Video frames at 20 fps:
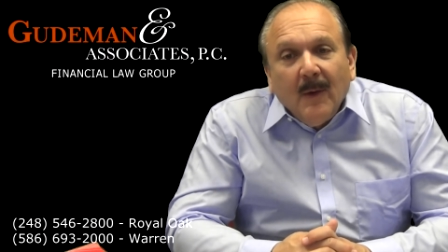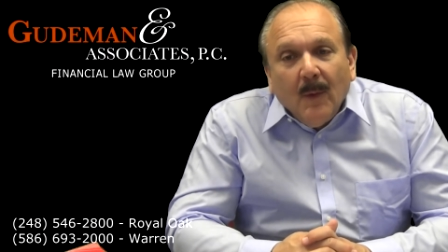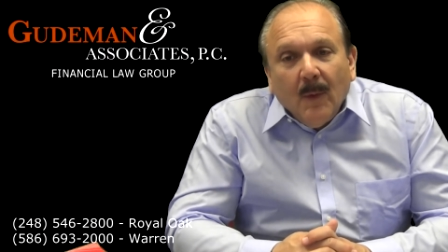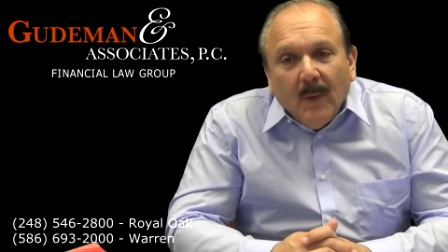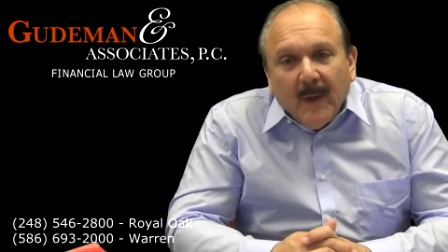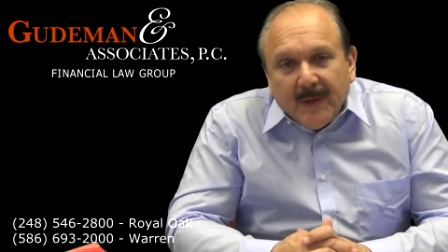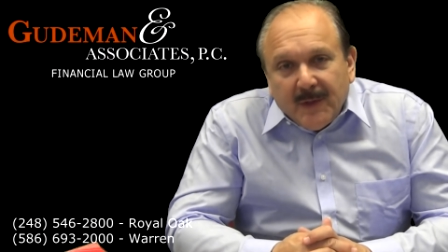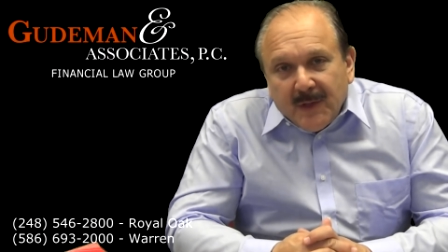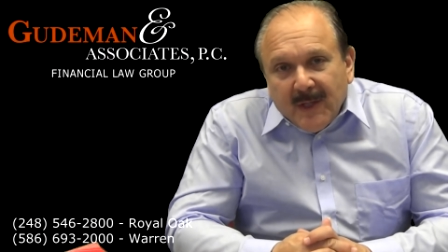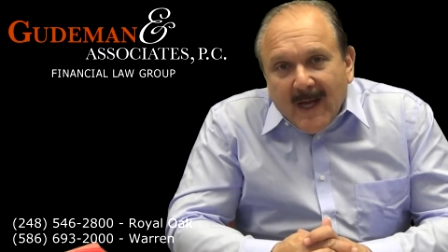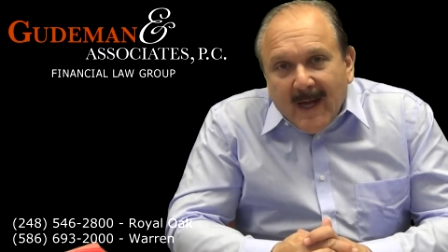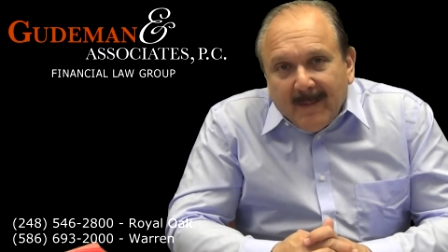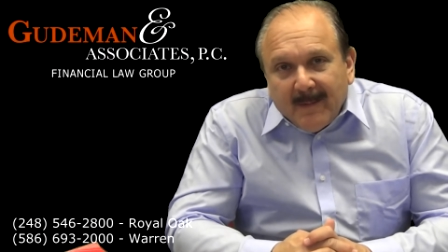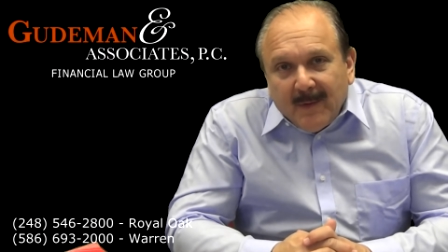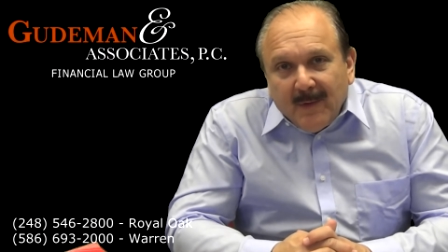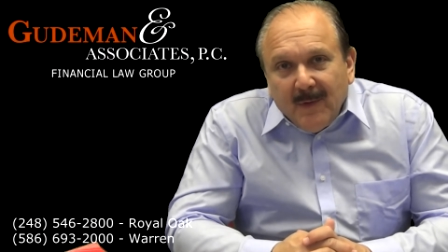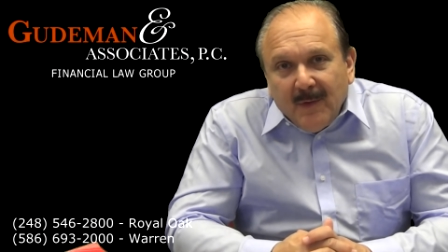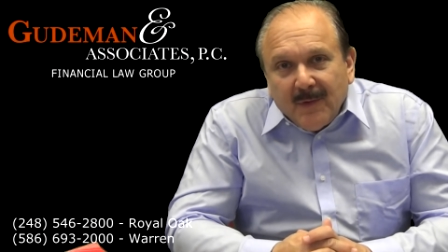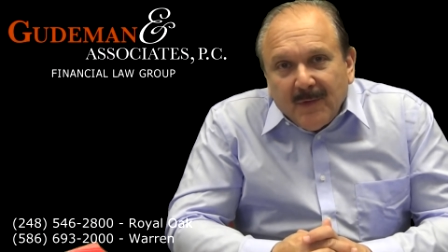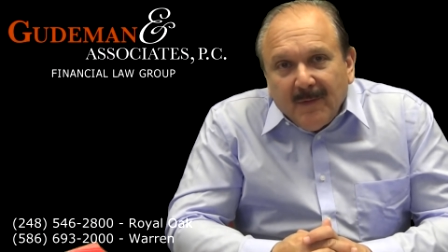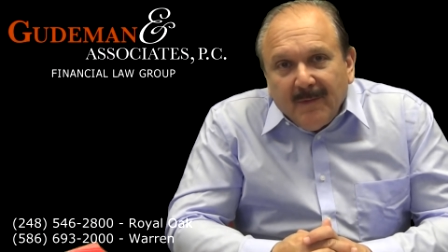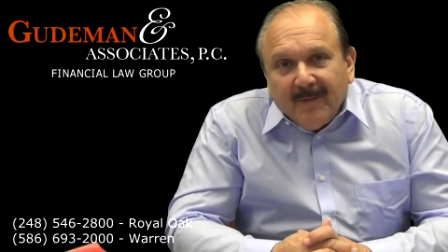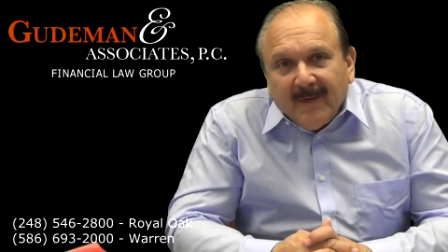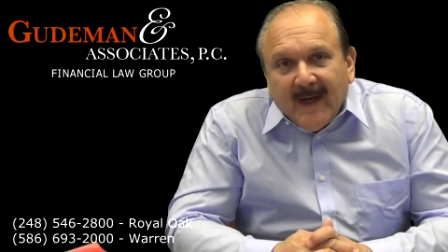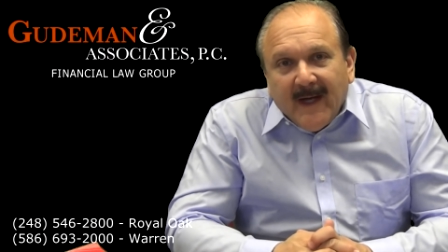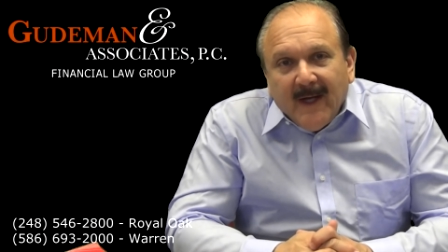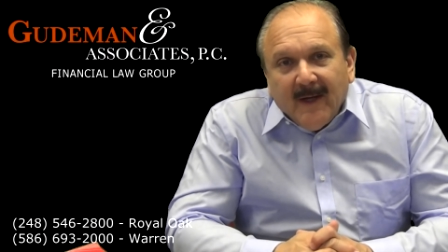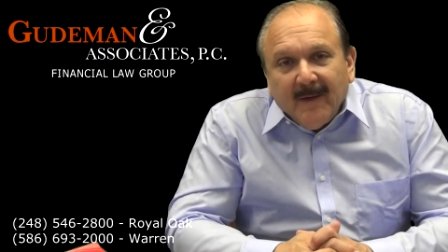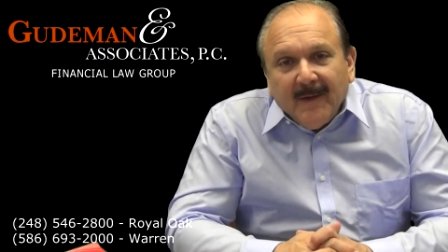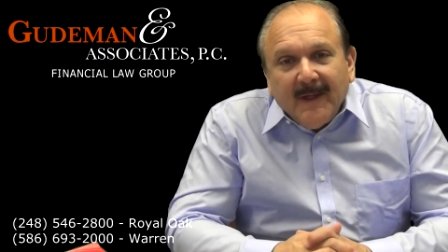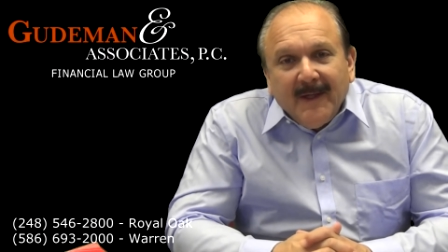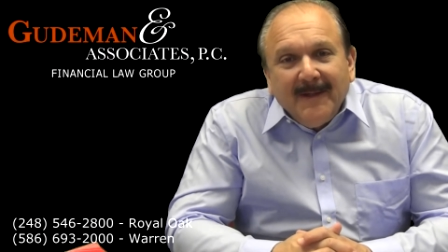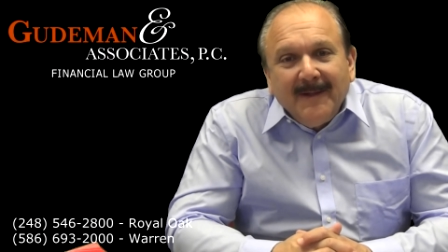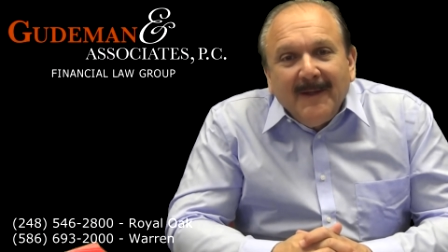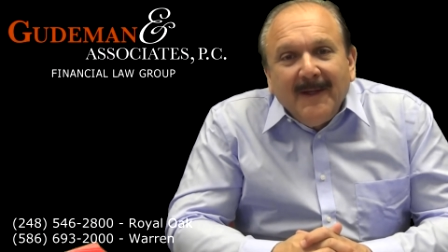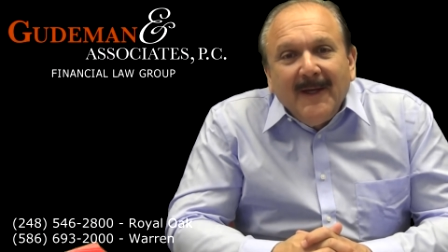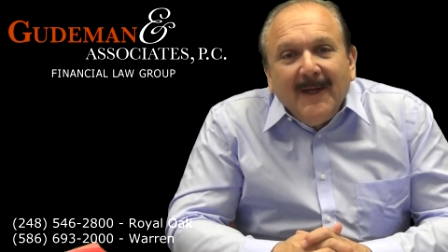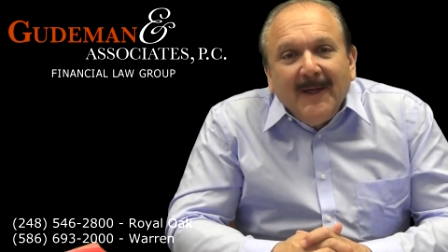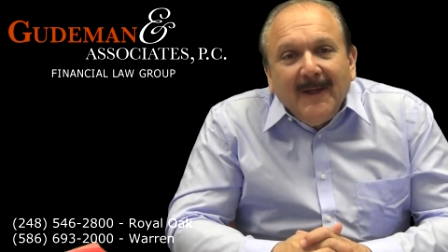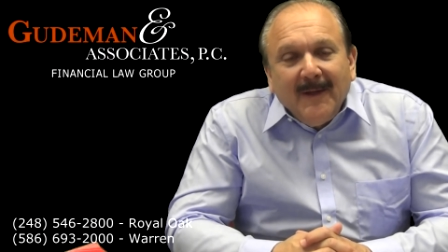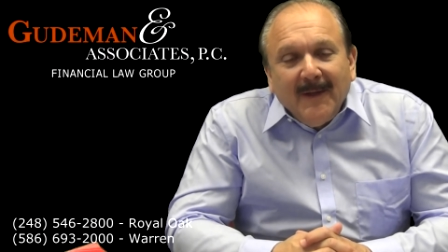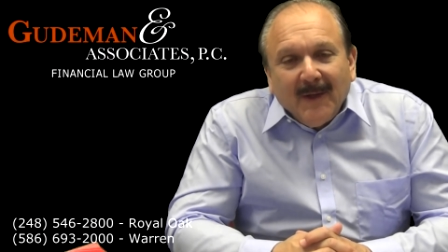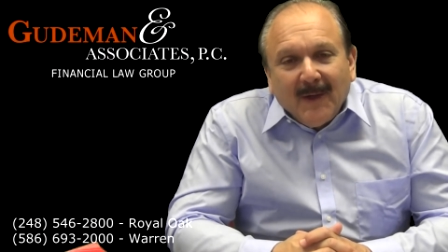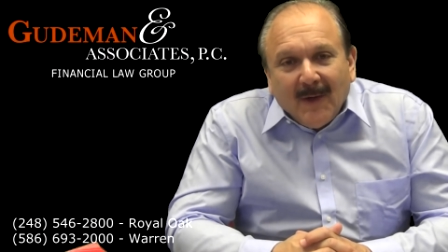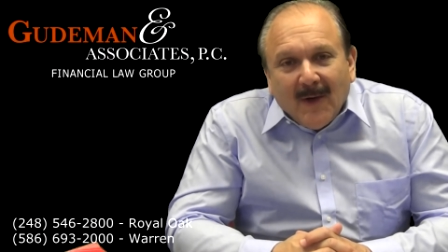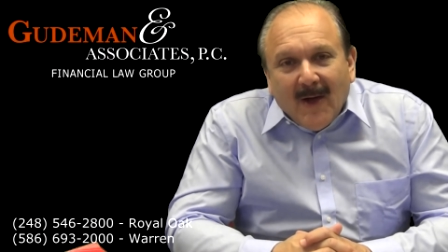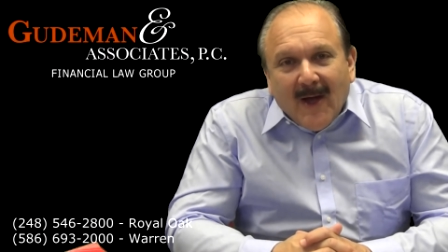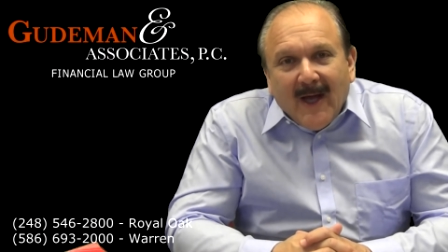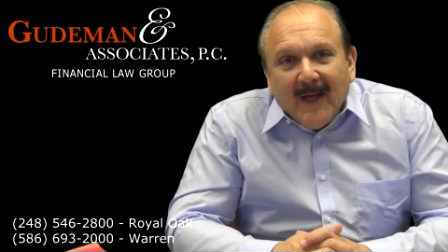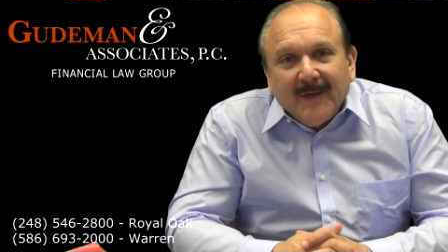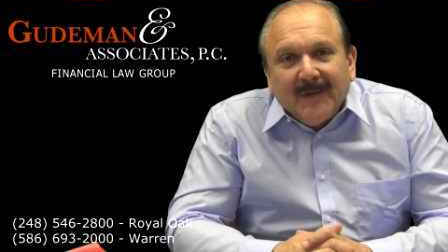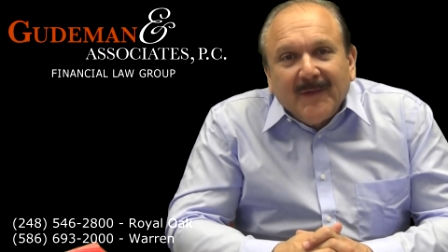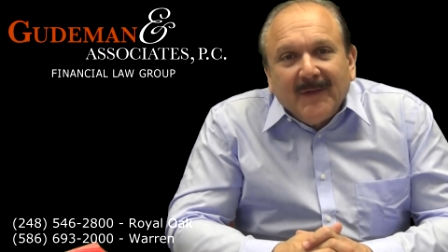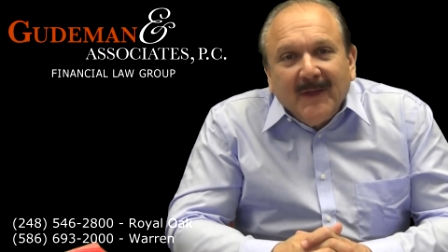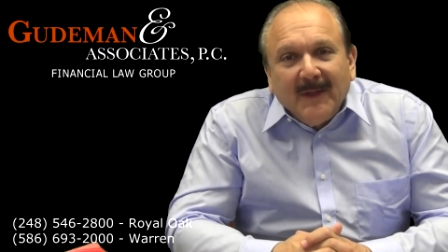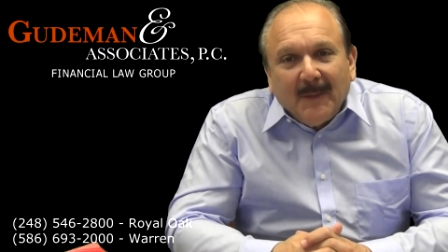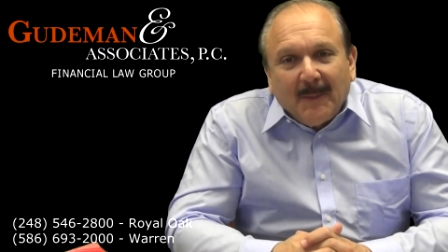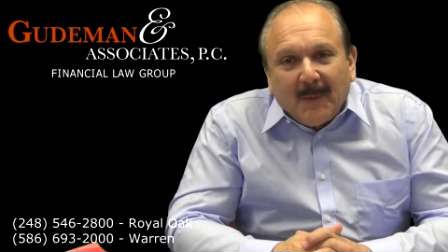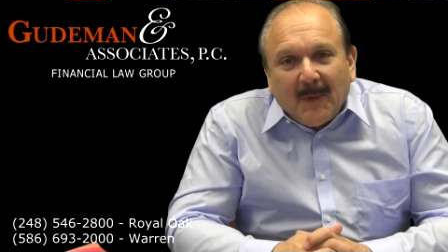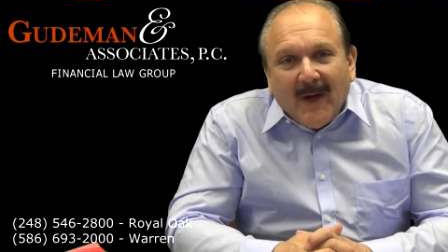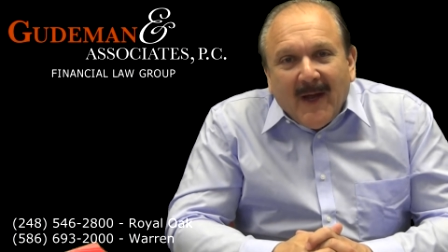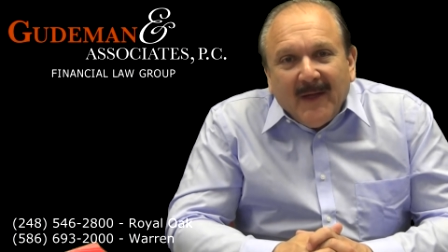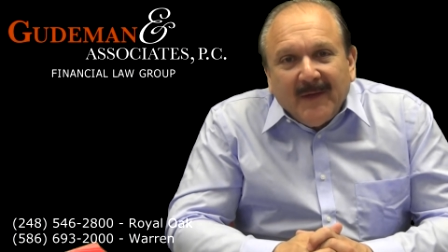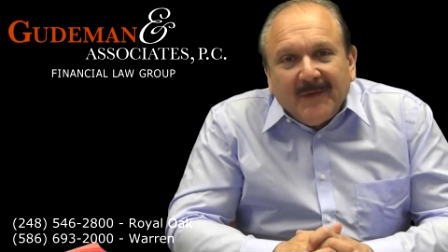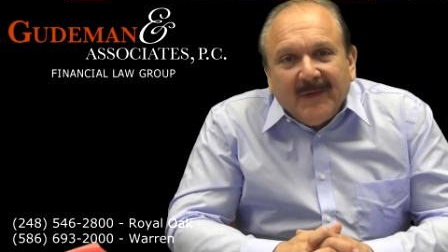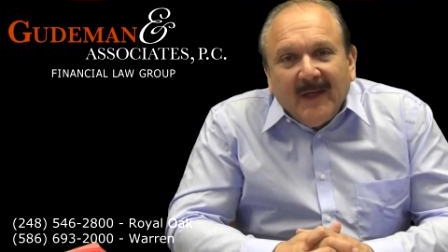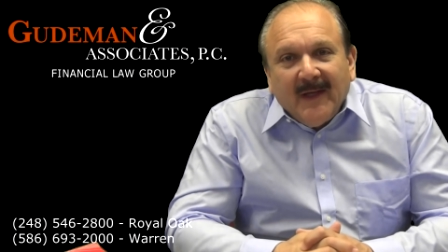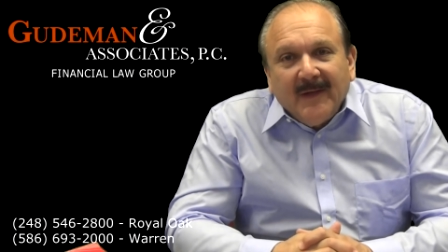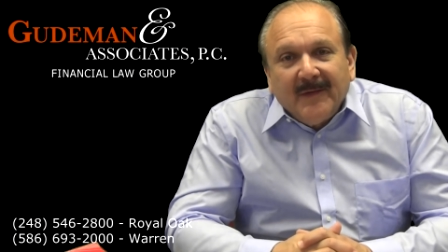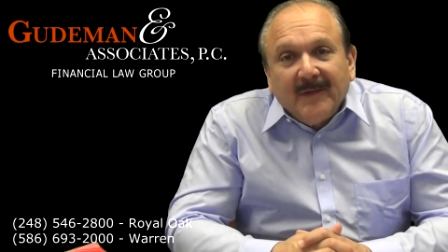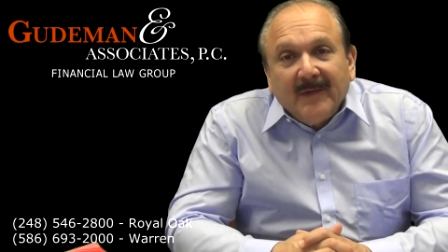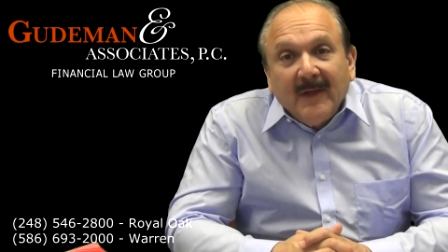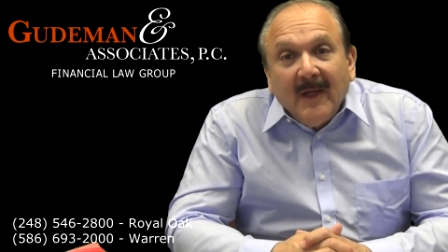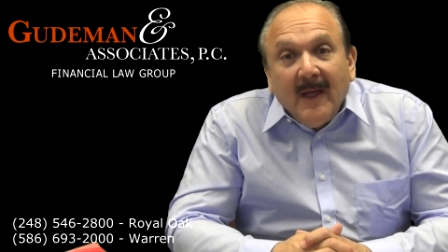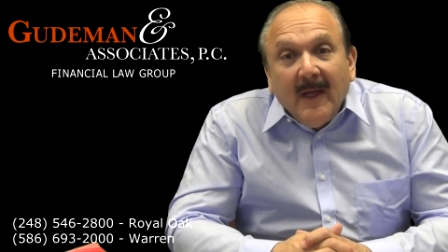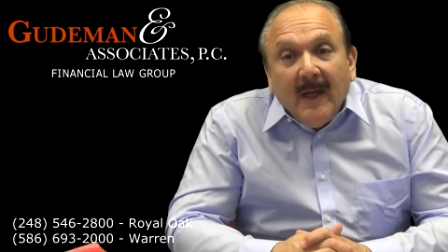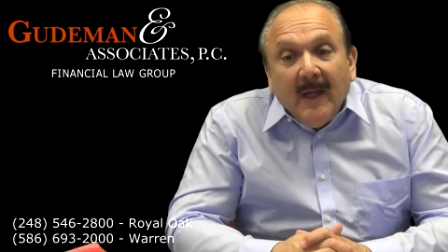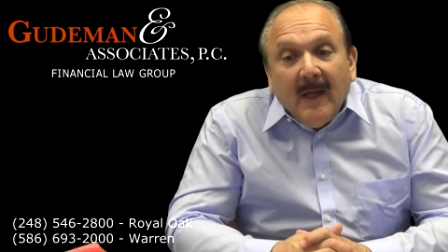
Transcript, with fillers: what chapter you should file in, the costs and the process.